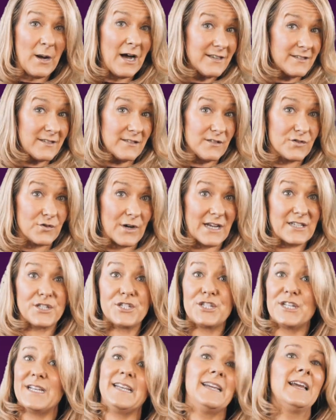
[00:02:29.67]
person
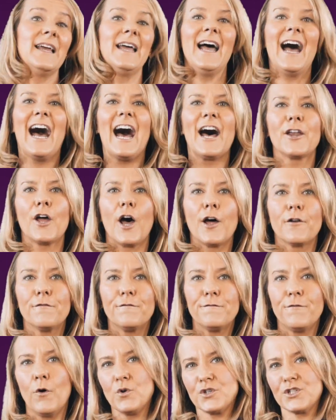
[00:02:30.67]
strategy, and
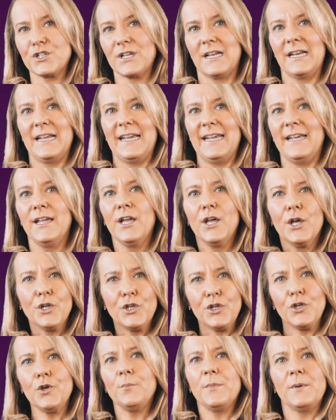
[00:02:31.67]
unfortunately,
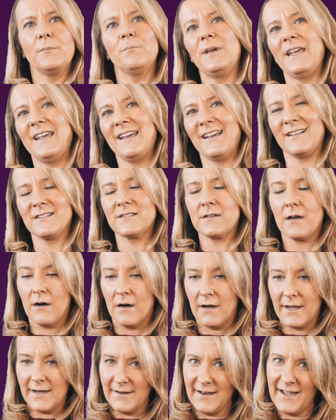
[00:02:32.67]
human beings
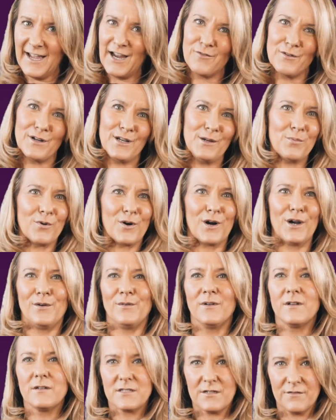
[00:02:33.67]
are inherently
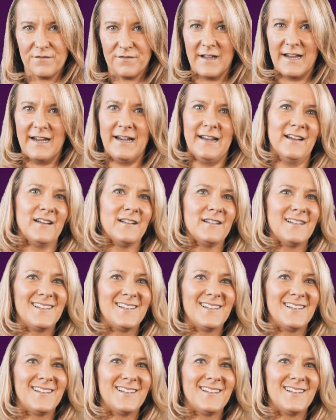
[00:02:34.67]
prone to failure.